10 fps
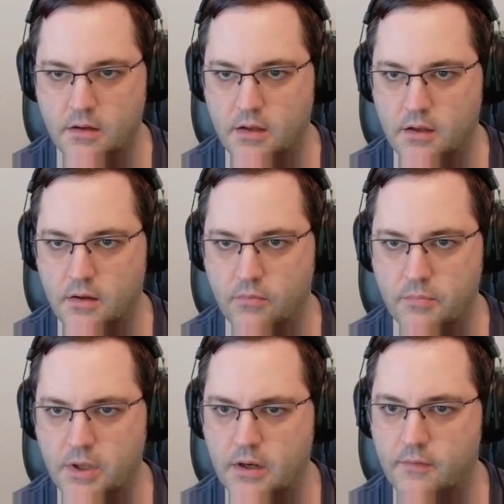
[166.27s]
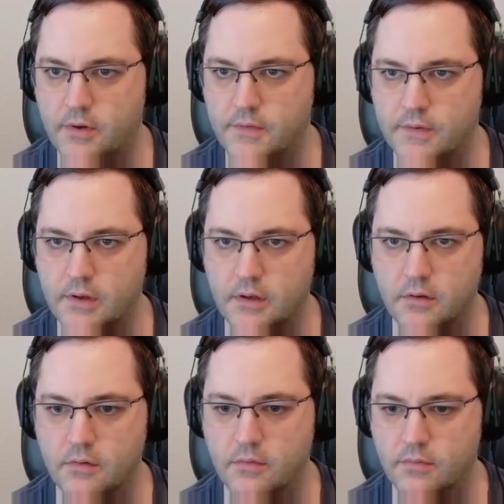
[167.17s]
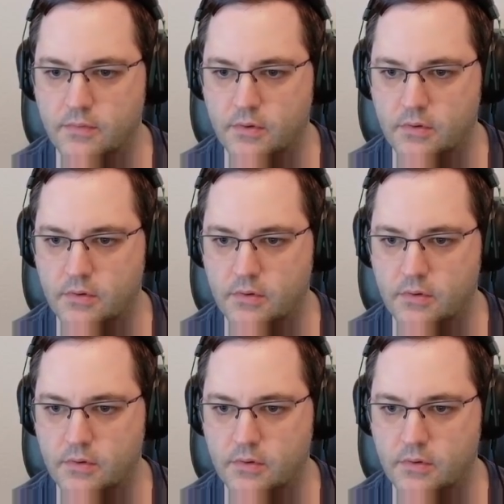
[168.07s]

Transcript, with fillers: Uh, we might have consecutive.